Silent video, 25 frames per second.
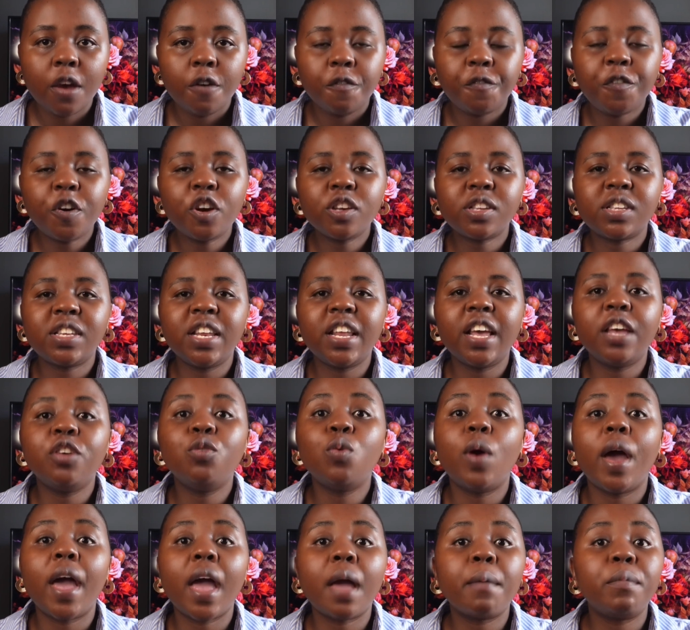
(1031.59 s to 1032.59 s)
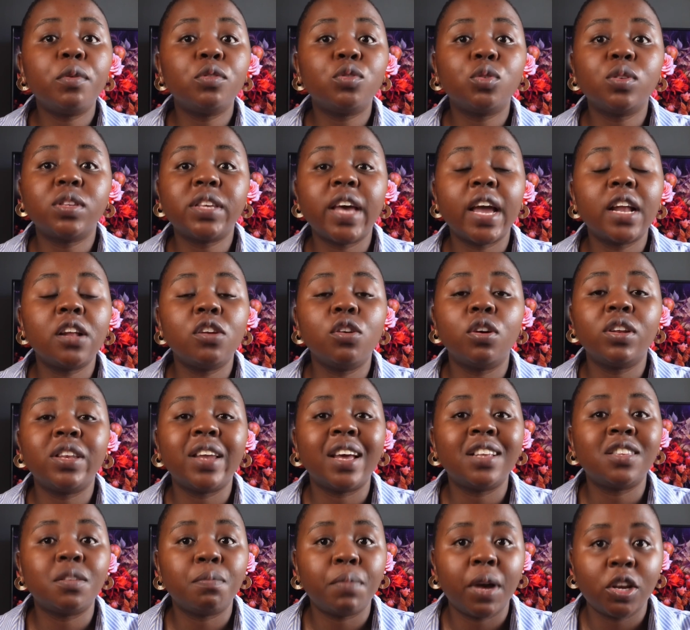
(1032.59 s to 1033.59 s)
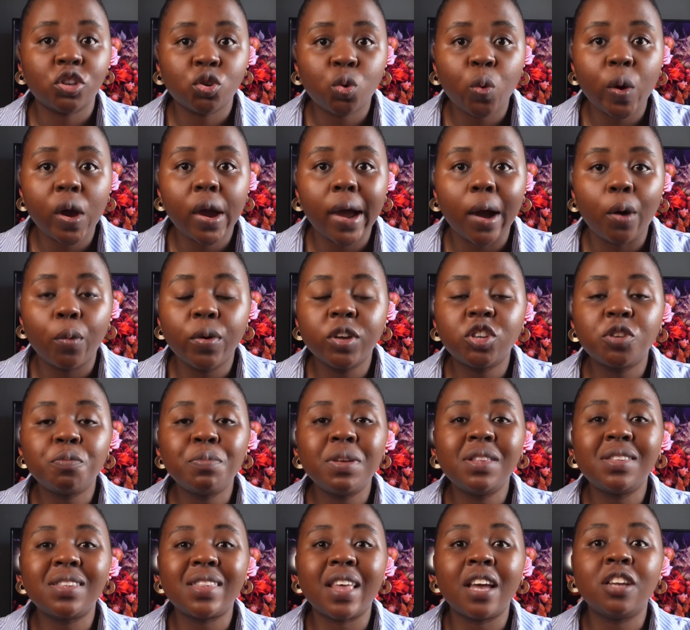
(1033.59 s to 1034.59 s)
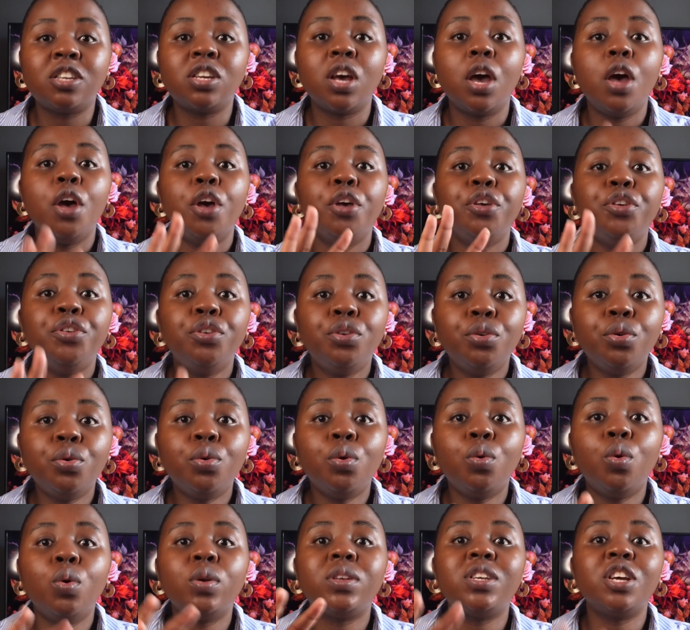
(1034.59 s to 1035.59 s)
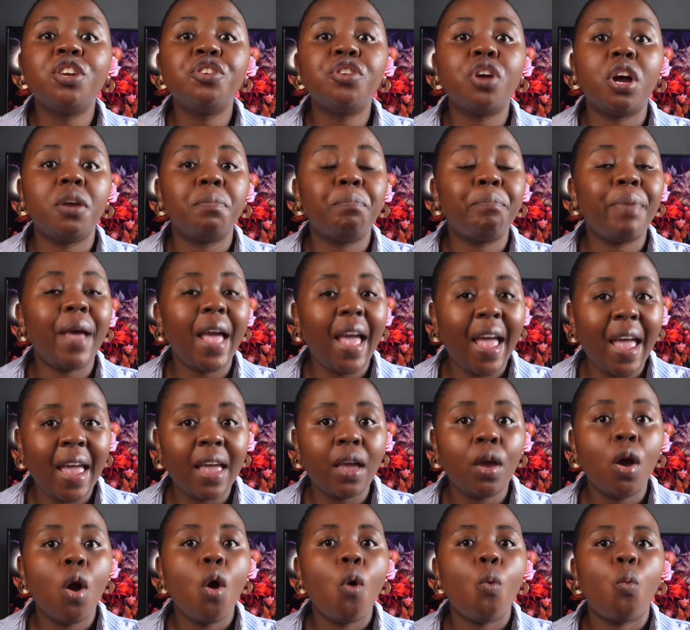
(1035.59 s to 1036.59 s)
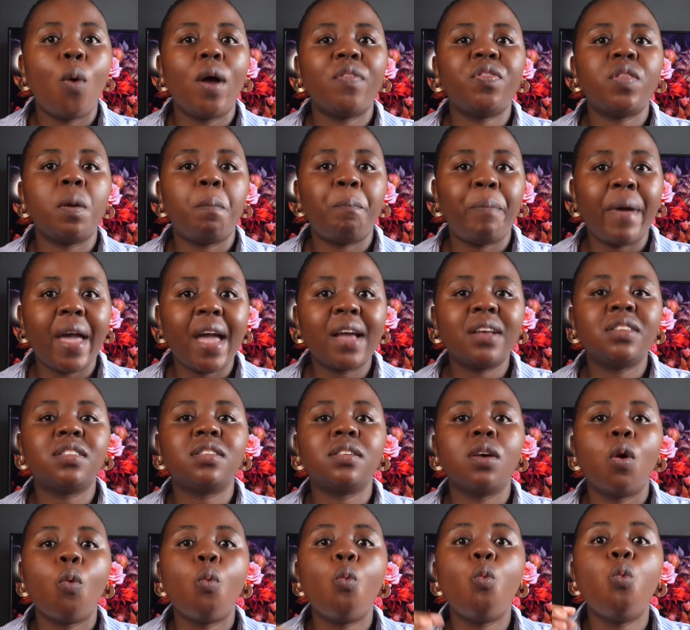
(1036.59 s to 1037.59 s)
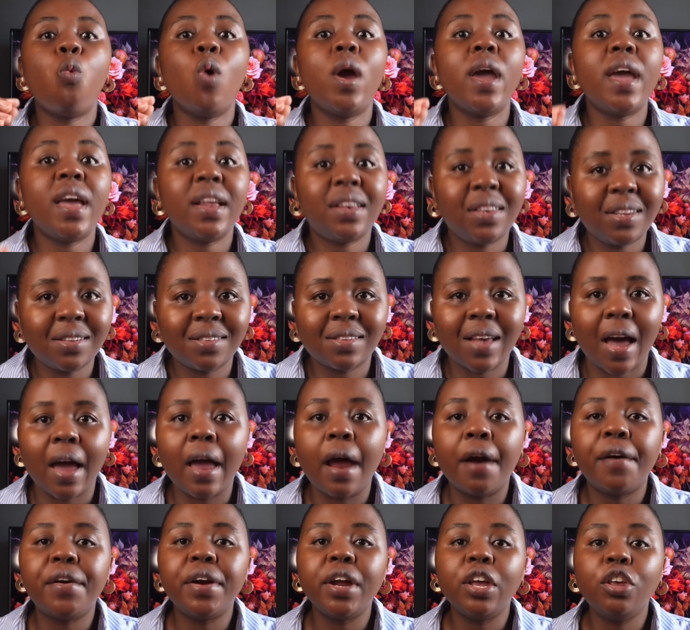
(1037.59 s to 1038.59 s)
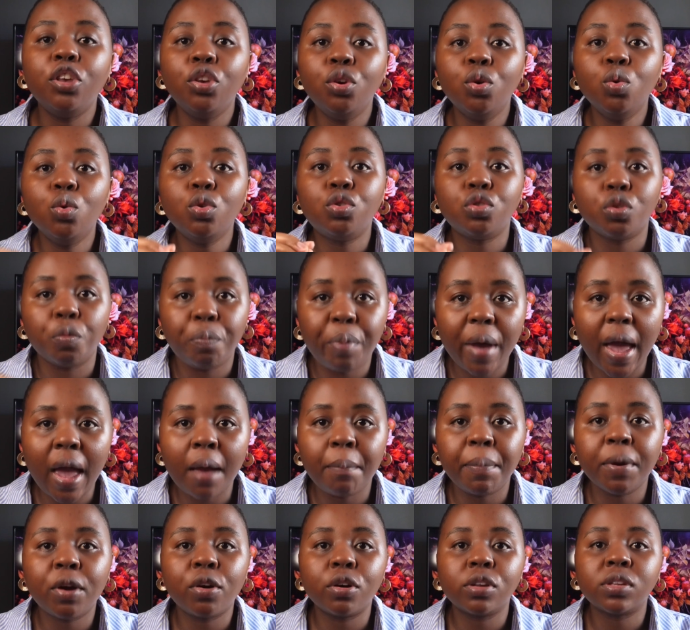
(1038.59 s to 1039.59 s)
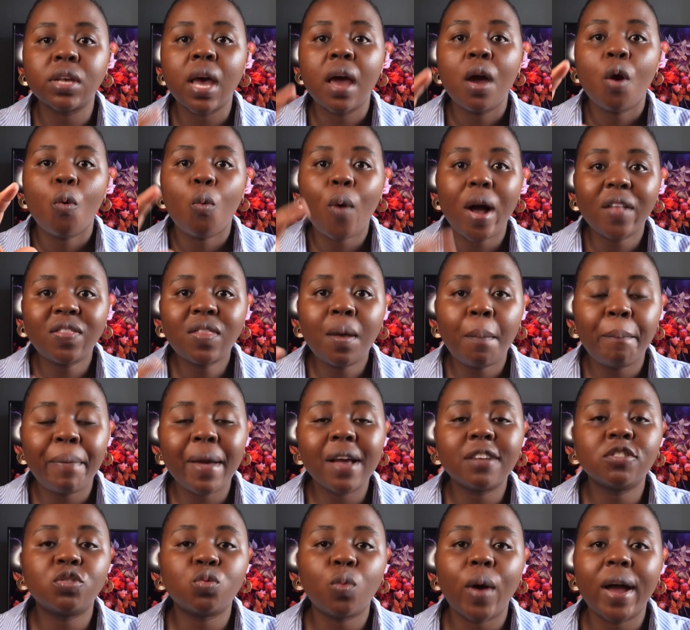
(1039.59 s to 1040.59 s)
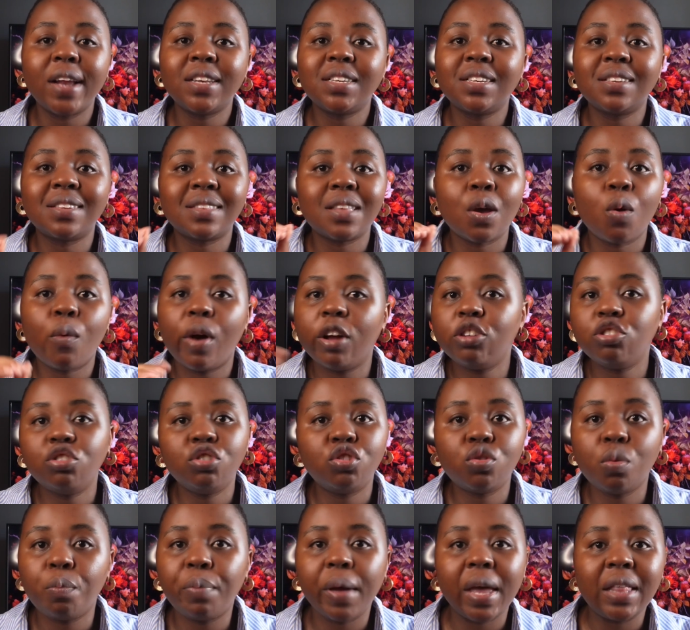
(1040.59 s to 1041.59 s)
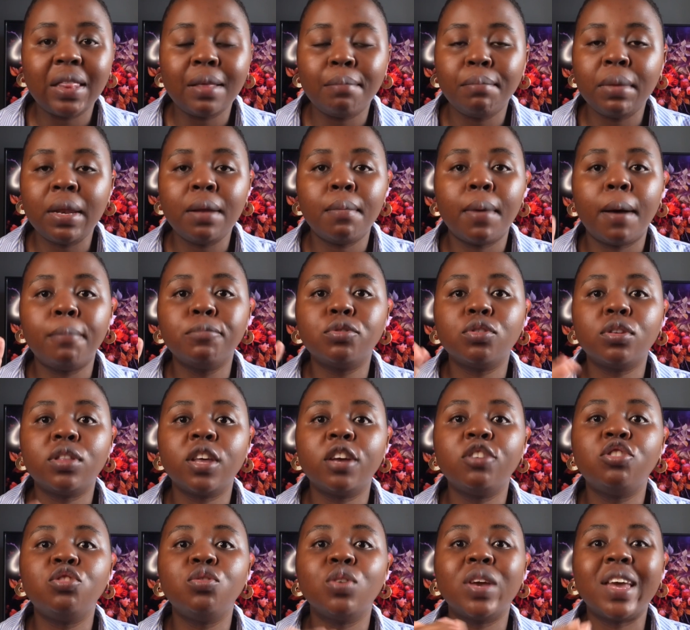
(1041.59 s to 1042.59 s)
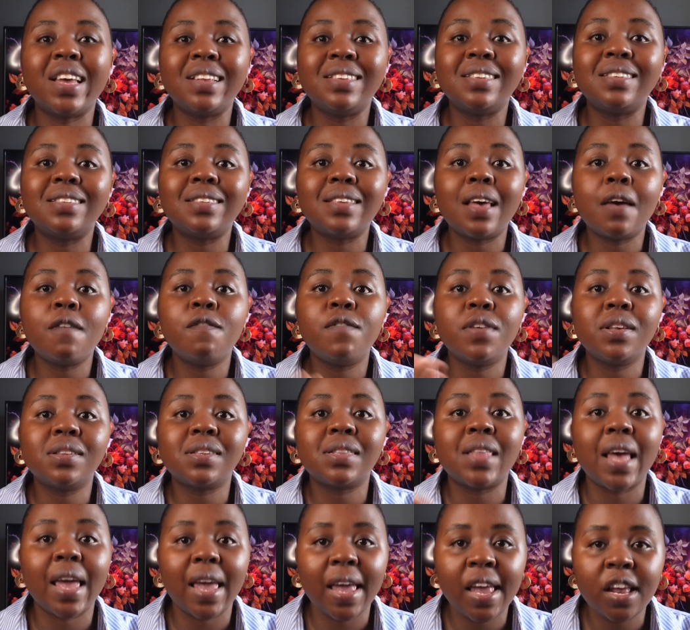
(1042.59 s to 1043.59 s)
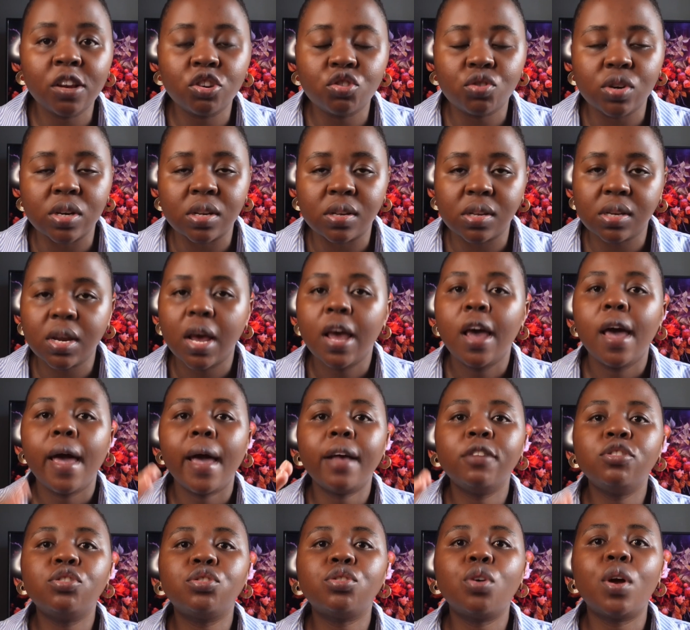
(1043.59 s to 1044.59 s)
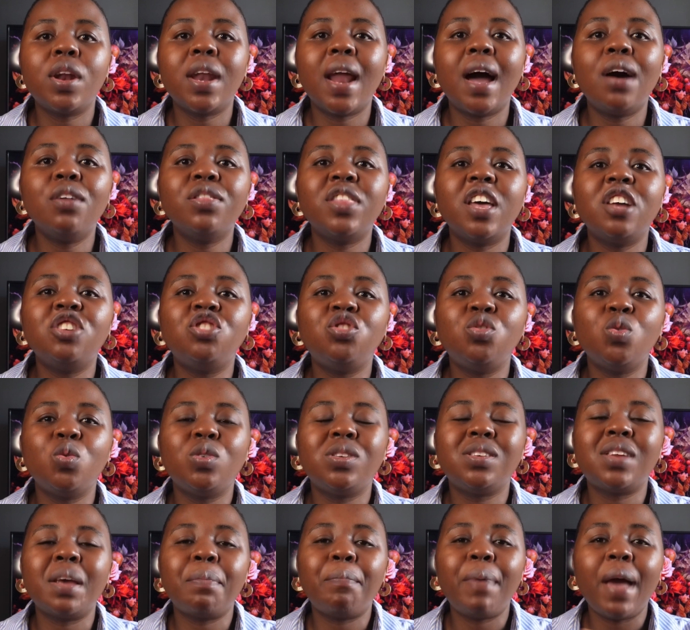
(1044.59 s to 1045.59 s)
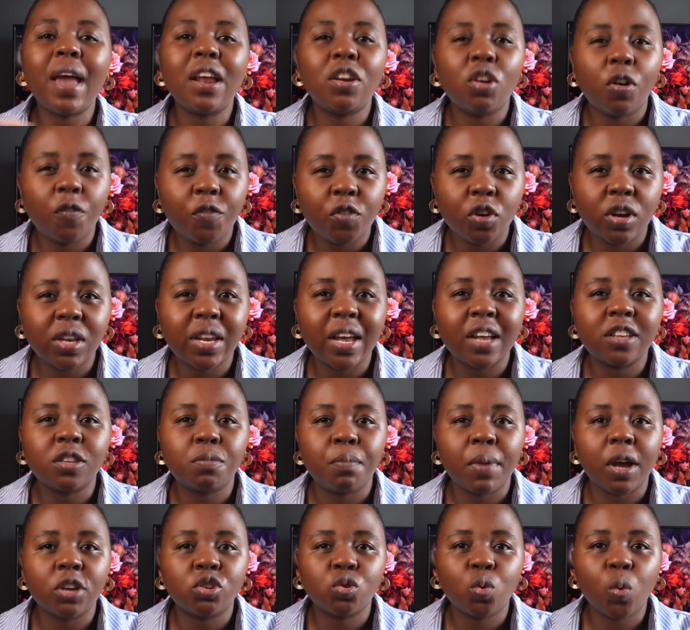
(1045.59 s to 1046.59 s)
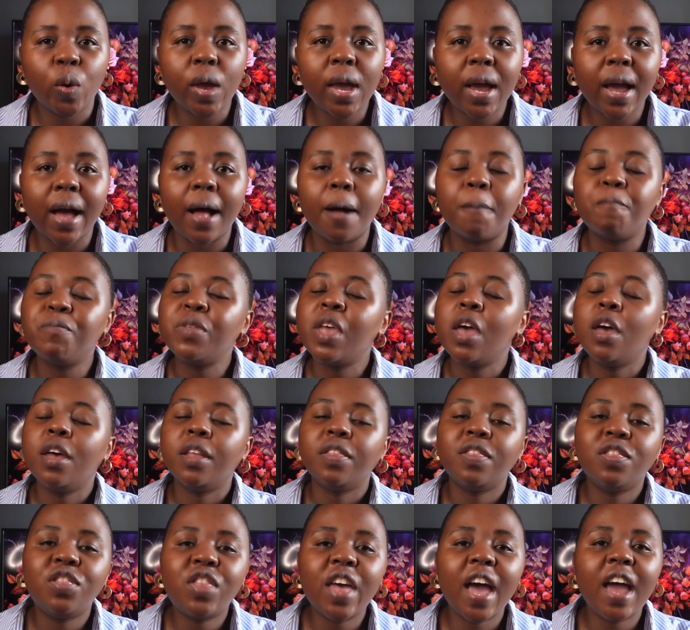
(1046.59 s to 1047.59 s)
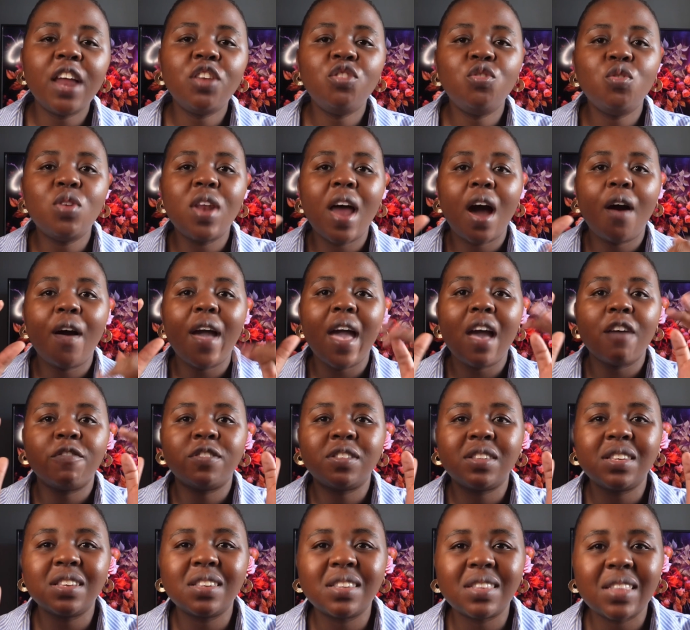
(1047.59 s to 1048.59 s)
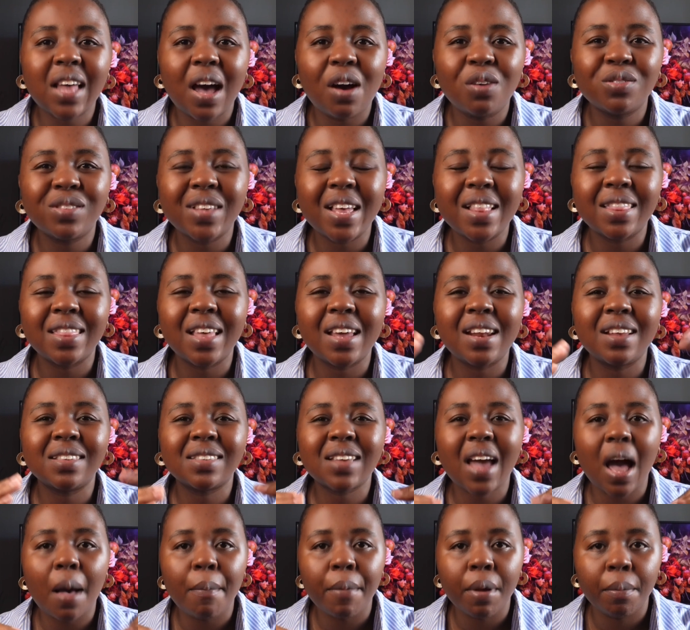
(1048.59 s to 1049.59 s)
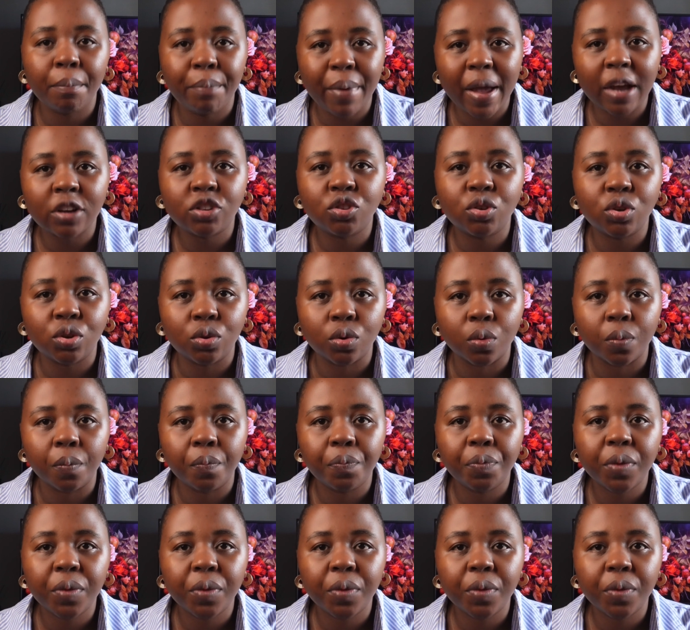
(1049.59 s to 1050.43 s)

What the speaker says: Firstly, you were able to tackle your debts much quicker, which means that you did not pay what the banks were desiring you to pay, because what the banks want is they want you to pay the minimum so that you can service the interest. And so now that you paid off your debts much quicker, then you now have 6,000 that is coming back to you.